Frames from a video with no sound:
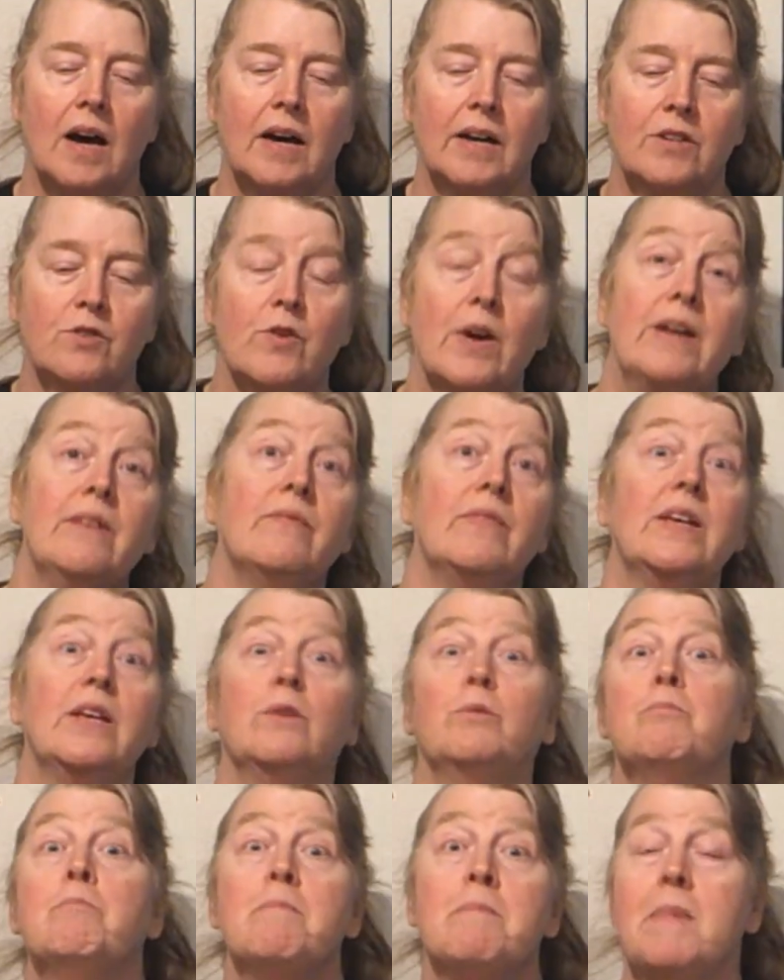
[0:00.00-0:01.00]
drain
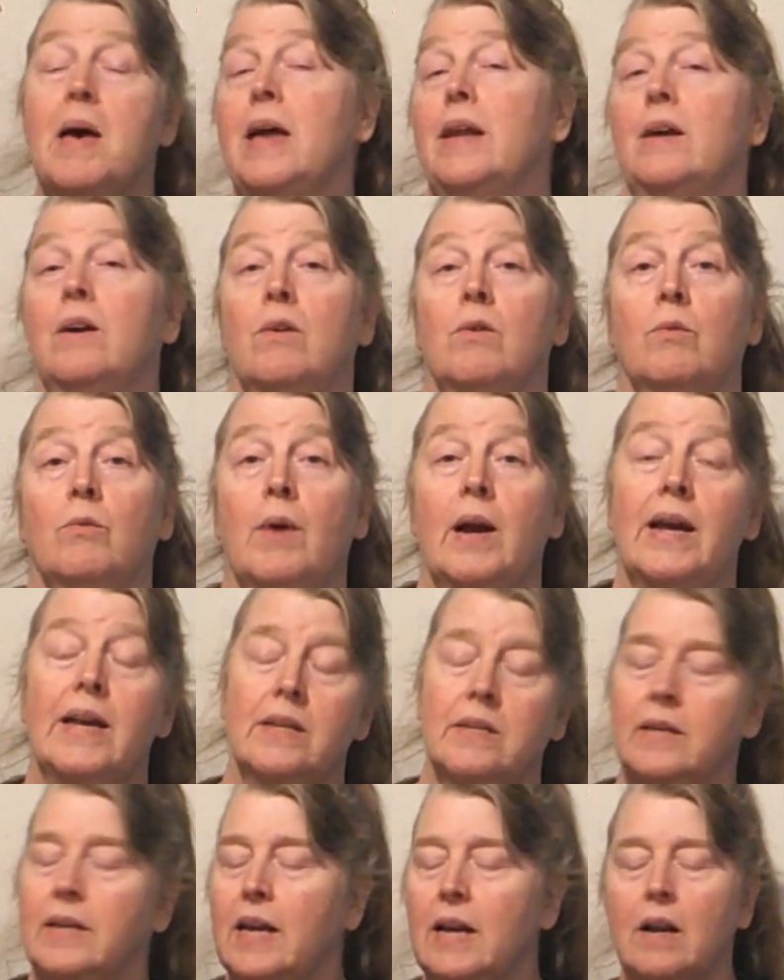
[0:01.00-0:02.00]
field meadow,
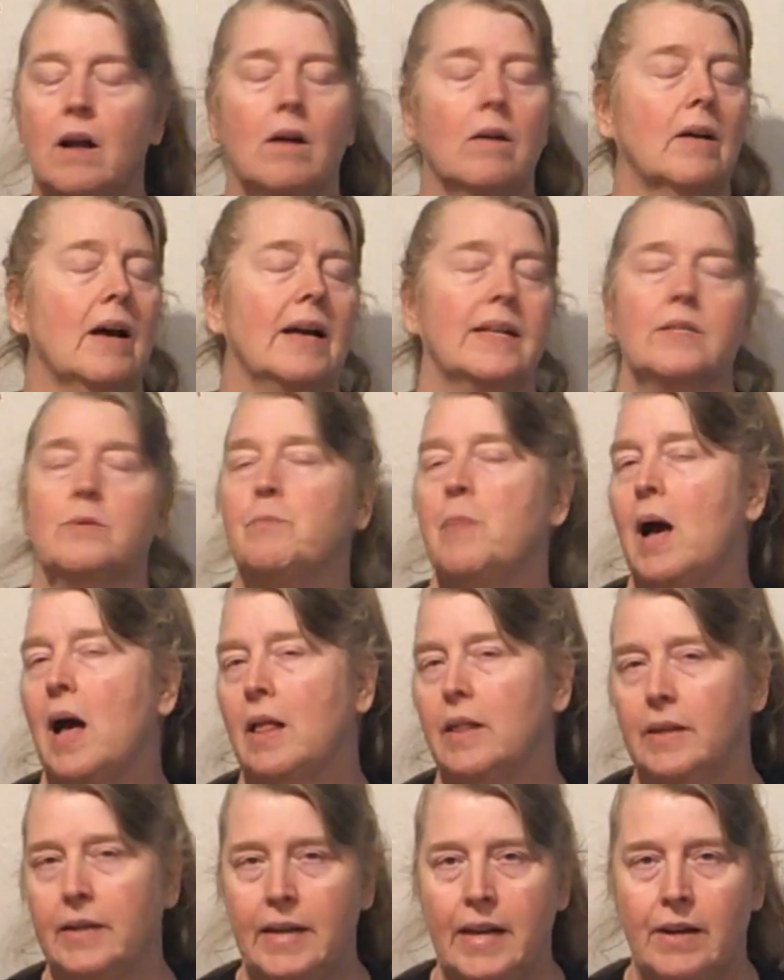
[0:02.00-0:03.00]
right? Get all kinds of
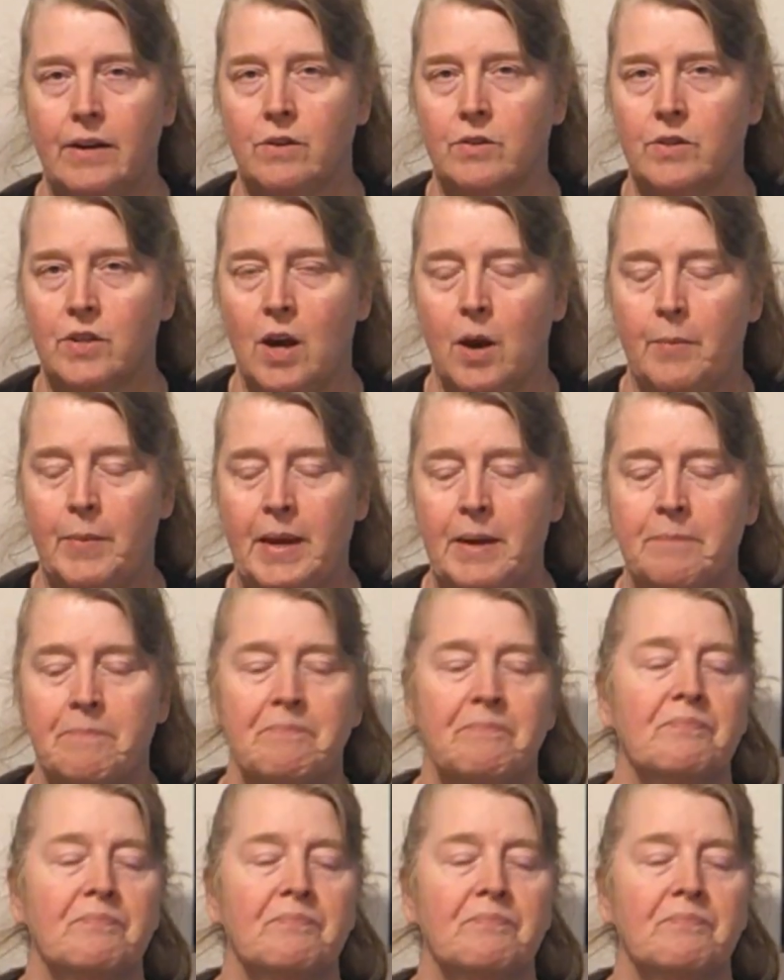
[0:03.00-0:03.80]
pollinators coming.